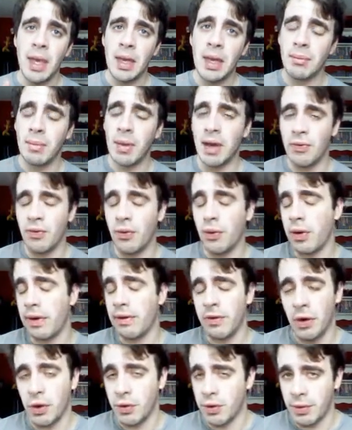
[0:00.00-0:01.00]
Metaphor
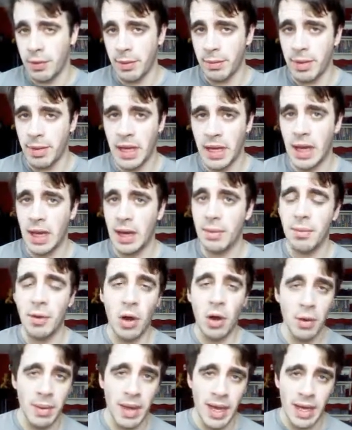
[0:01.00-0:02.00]
I've always been picking up,
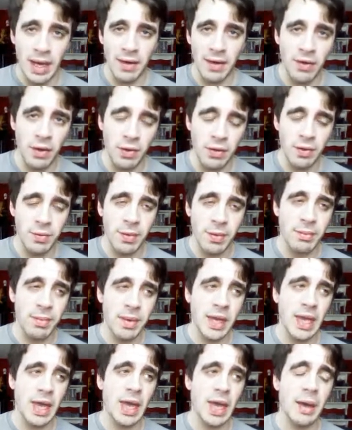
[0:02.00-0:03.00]
O M A C I've always been
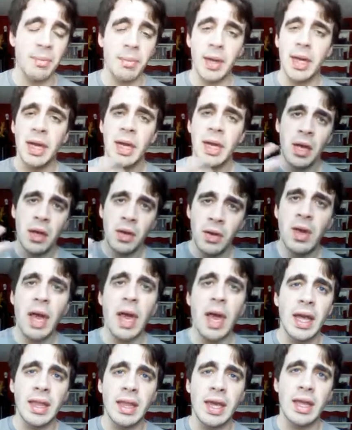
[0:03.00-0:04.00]
picking up, but you
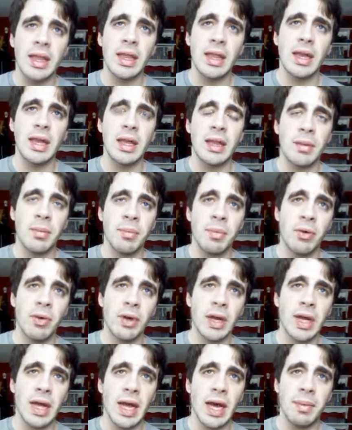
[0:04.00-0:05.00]
guys get the, the
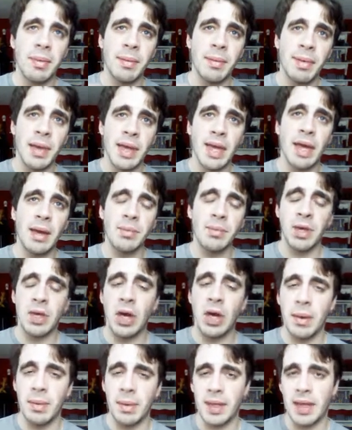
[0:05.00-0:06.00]
point. I've been picking up the
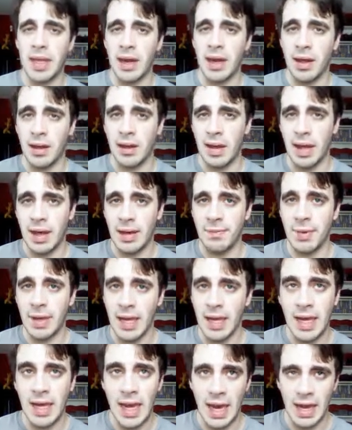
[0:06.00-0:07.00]
comics that I have
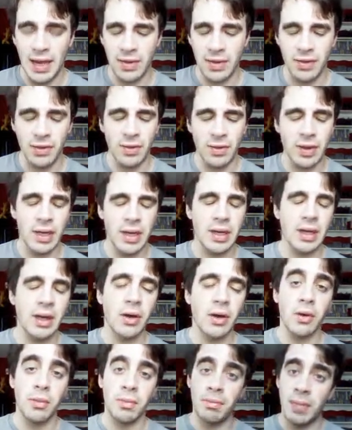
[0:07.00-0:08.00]
been canceled,
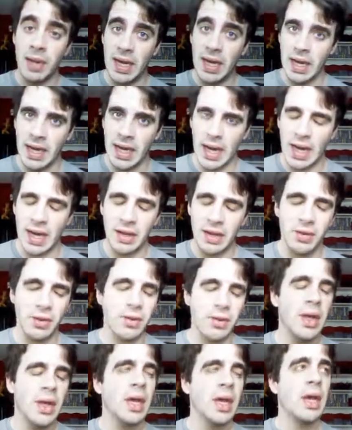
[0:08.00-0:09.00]
or being
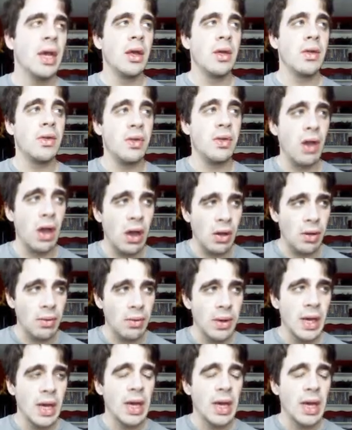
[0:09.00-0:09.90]
canceled. So,